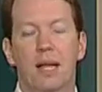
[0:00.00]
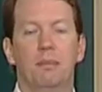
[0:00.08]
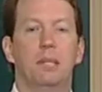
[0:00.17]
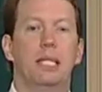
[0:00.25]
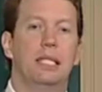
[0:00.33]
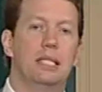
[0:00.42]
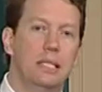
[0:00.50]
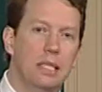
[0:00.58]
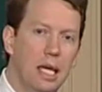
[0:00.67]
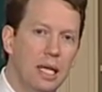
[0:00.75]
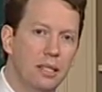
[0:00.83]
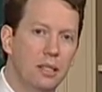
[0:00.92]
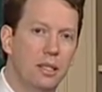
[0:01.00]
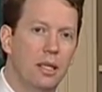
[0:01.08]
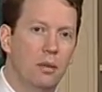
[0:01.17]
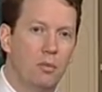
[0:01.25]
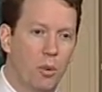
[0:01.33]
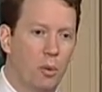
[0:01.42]
but it is not
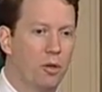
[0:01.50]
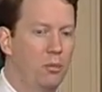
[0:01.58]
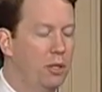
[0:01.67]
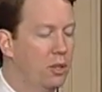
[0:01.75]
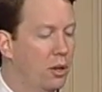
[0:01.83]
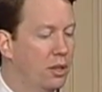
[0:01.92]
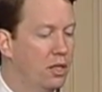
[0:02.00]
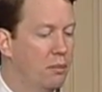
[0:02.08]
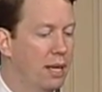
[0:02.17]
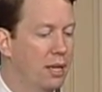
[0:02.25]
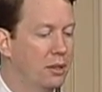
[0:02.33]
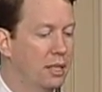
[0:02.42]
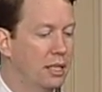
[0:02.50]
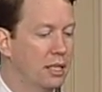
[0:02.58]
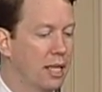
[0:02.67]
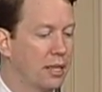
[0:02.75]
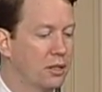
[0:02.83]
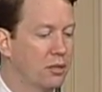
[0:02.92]
what we're going to be talking about in this
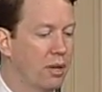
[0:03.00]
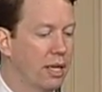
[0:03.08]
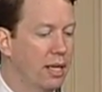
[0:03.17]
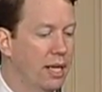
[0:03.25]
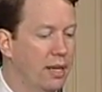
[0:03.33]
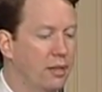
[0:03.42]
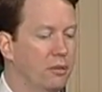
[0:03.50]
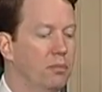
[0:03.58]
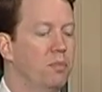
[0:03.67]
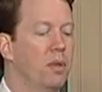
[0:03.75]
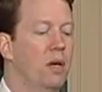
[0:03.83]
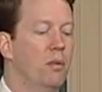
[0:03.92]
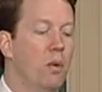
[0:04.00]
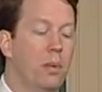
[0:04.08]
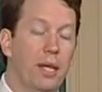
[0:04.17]
lecture right now. What we